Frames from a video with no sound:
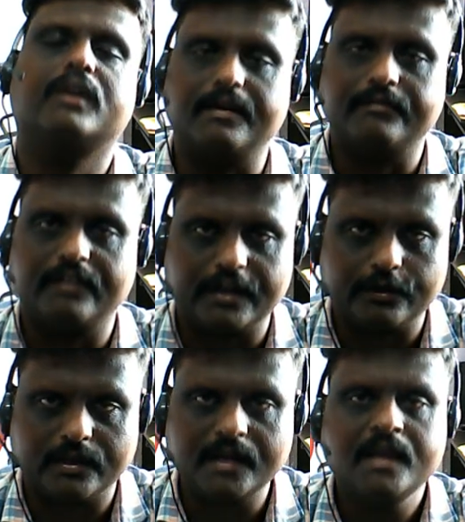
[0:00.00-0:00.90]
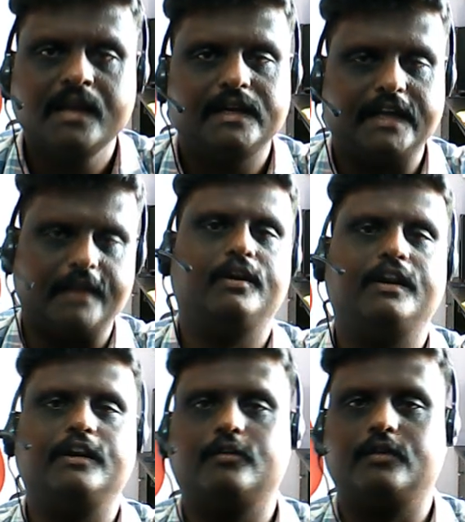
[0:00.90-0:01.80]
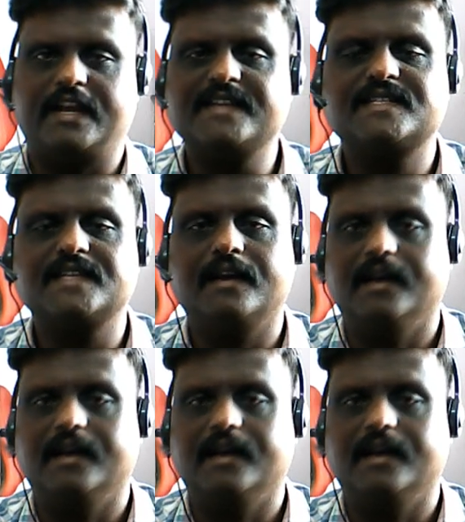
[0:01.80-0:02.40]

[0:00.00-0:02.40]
convert your table into text